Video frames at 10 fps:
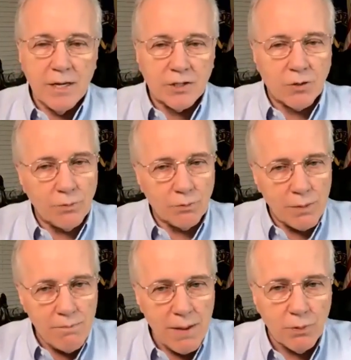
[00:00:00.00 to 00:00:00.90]
So
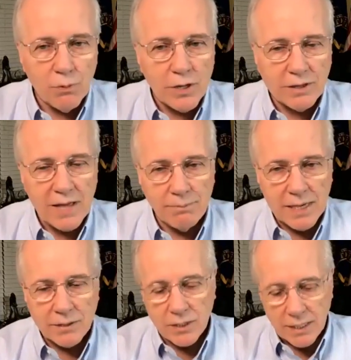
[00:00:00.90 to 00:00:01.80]
remember what that
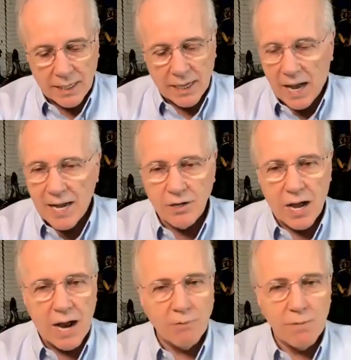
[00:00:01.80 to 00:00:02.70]
means. Uh, I,
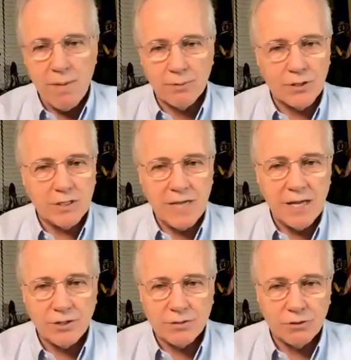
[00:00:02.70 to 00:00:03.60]
I remember the
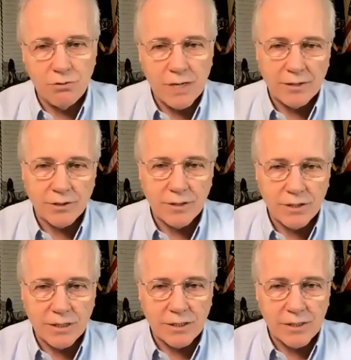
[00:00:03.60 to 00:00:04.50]
days of
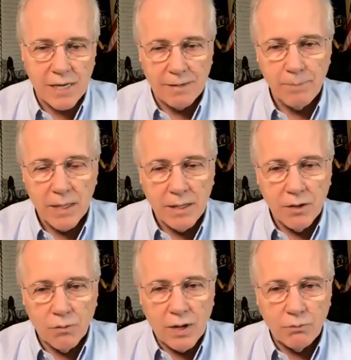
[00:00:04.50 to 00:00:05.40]
2016
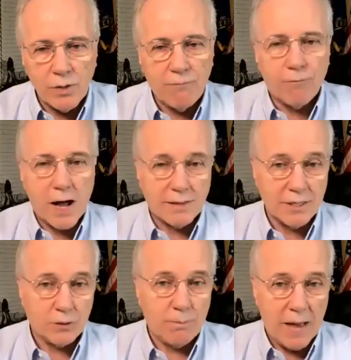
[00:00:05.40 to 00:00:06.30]
when we fought
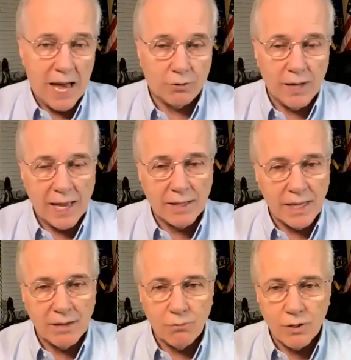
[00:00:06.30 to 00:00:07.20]
this battle, and
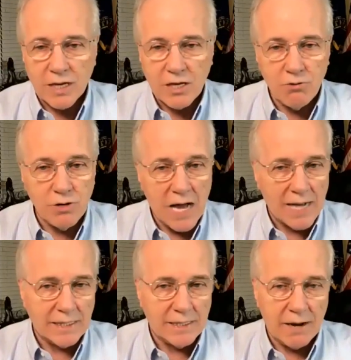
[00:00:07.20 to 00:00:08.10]
it was a
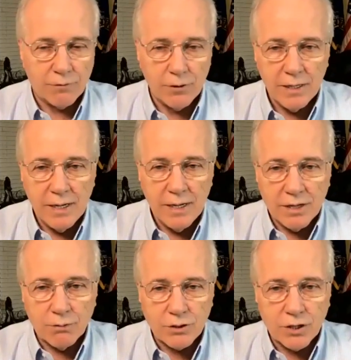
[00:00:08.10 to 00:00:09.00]
united effort.
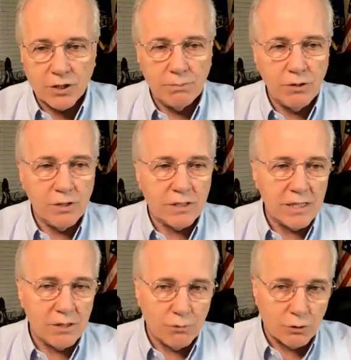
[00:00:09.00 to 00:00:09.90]
There was a community
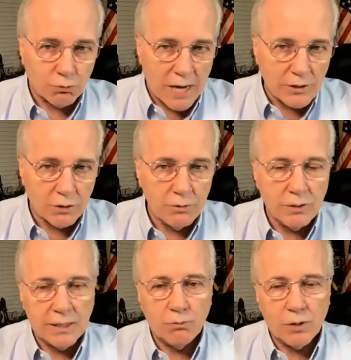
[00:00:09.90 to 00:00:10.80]
that was
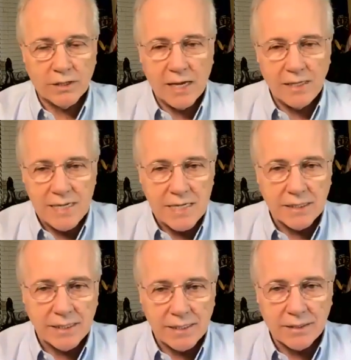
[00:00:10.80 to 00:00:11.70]
resolute in what they needed
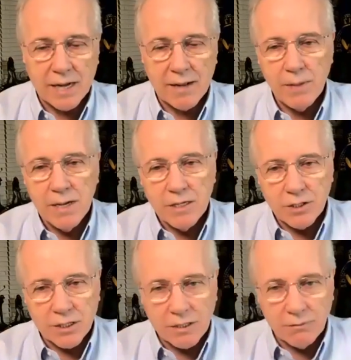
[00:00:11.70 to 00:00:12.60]
to get done
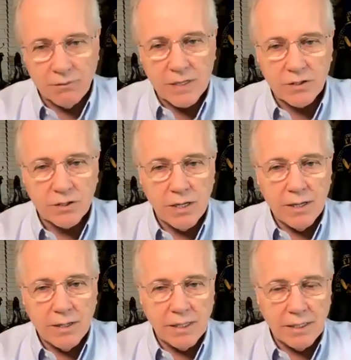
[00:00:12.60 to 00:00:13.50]
to convince
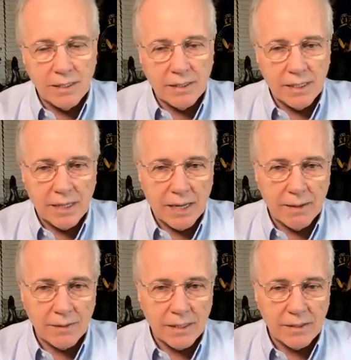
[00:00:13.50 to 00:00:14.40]
the, the, uh,
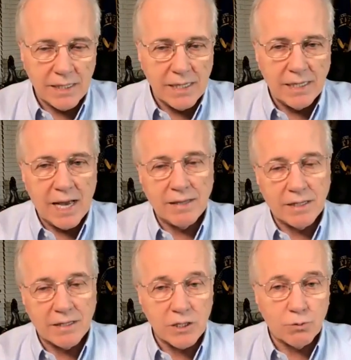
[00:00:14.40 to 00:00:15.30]
the DEA
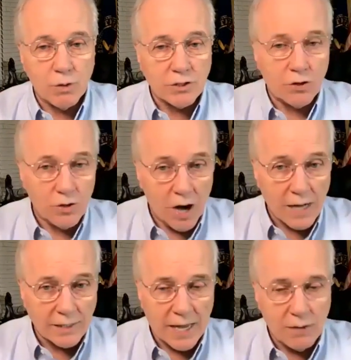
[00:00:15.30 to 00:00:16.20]
that this was
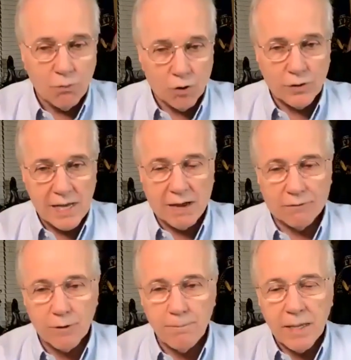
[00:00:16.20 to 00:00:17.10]
not a worthy
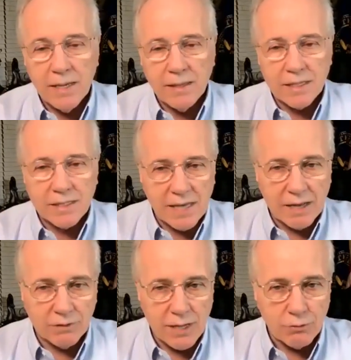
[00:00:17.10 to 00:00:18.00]
effort, that the
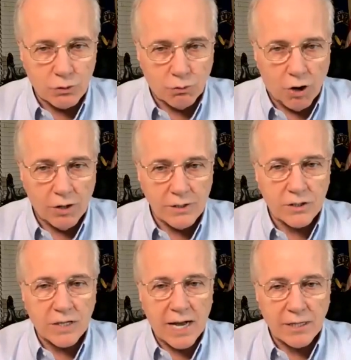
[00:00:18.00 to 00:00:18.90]
FDA was wrong on the
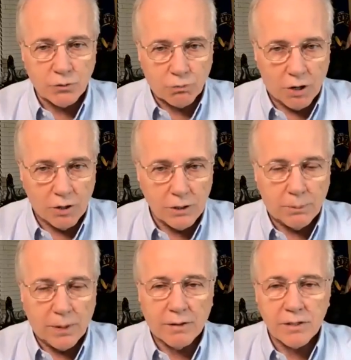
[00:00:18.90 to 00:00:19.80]
science, wrong on the
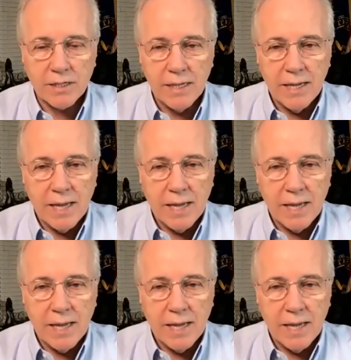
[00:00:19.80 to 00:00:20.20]
policy.